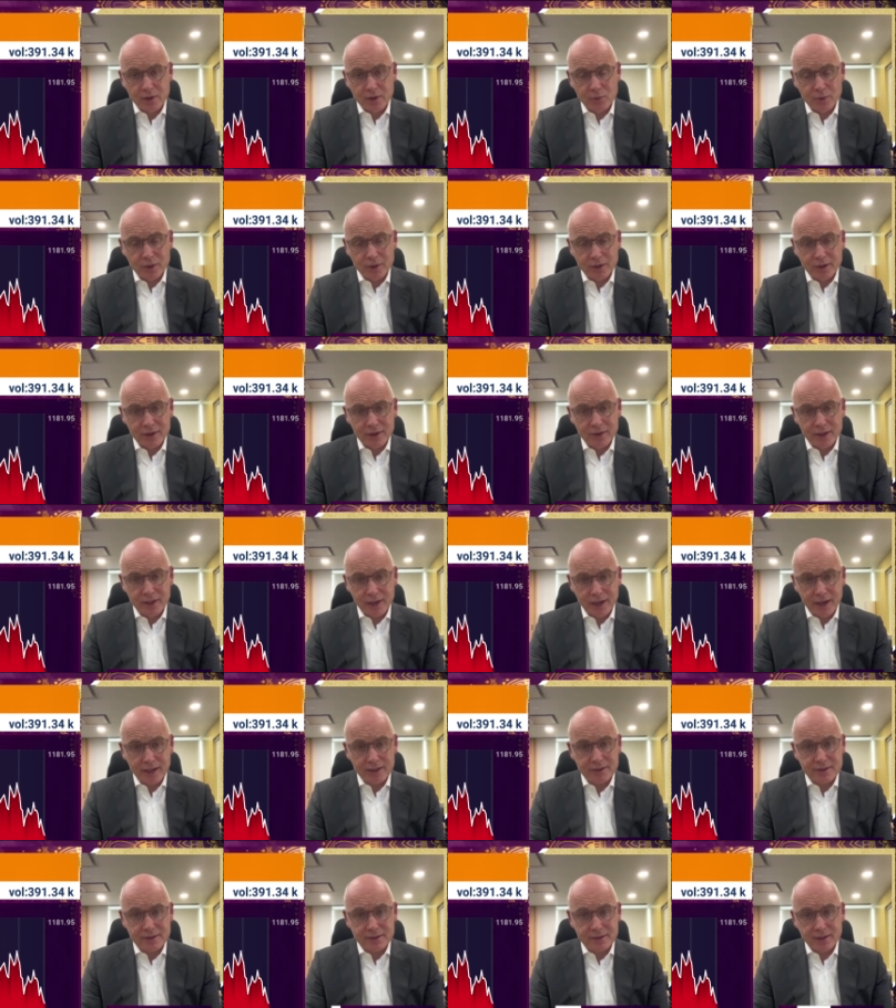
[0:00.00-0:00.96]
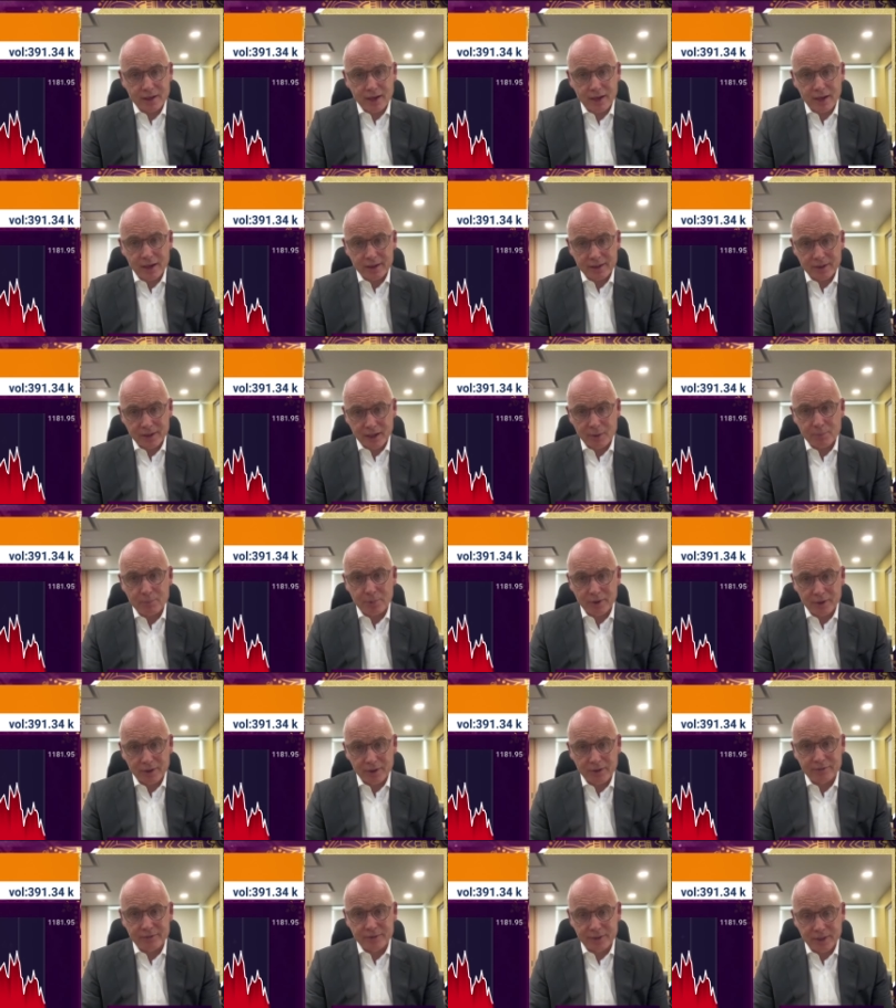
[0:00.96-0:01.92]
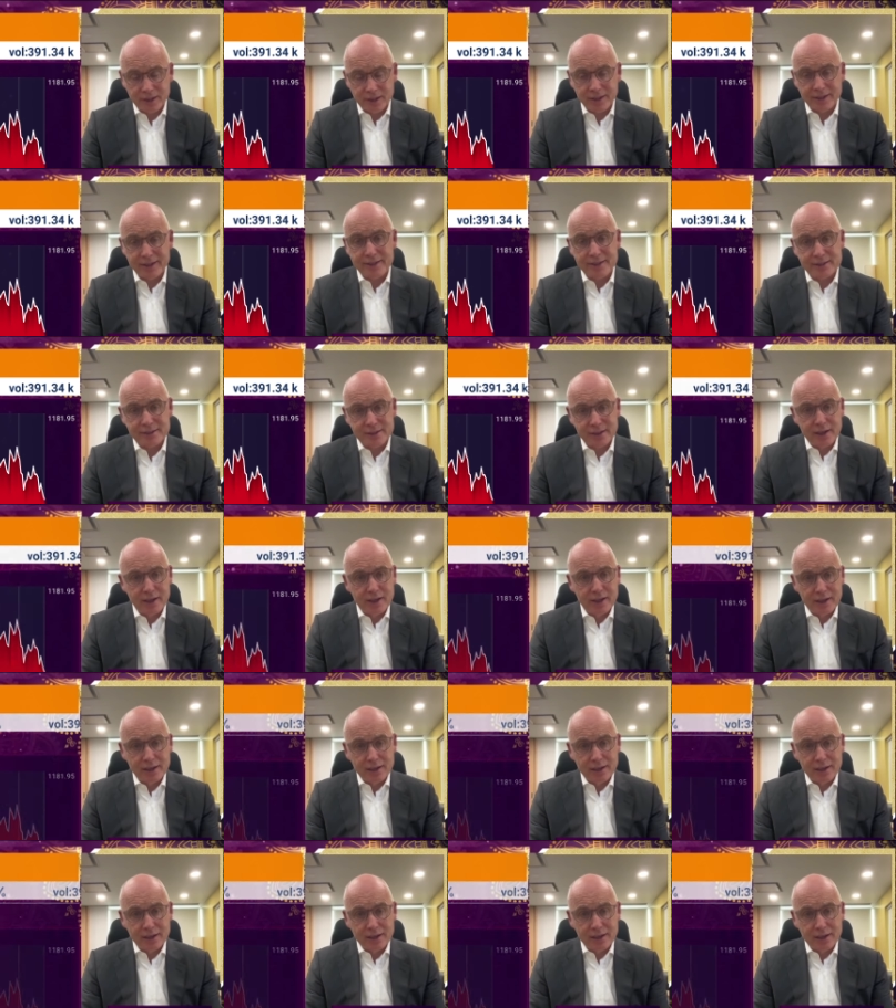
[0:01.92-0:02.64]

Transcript: within the next couple of years.